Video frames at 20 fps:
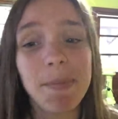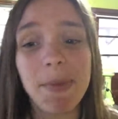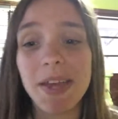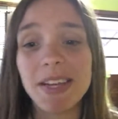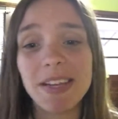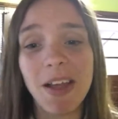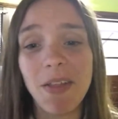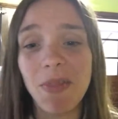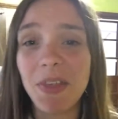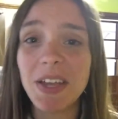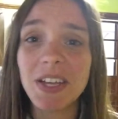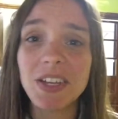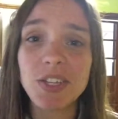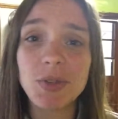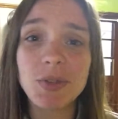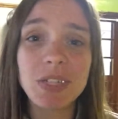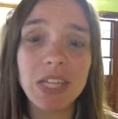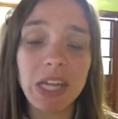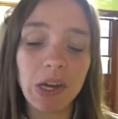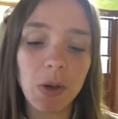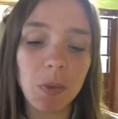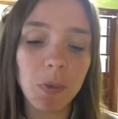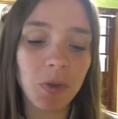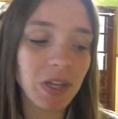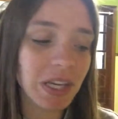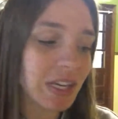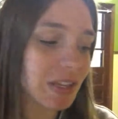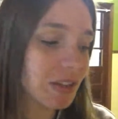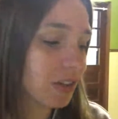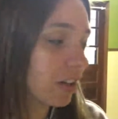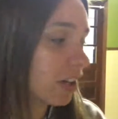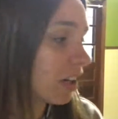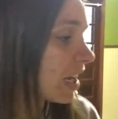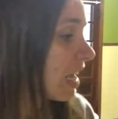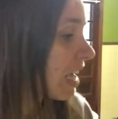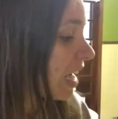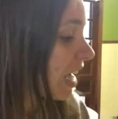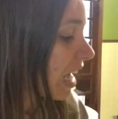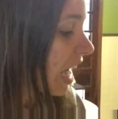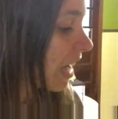but nothing too terrible either.
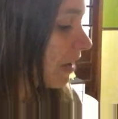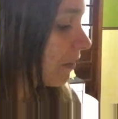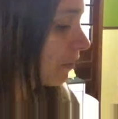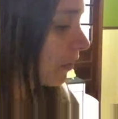I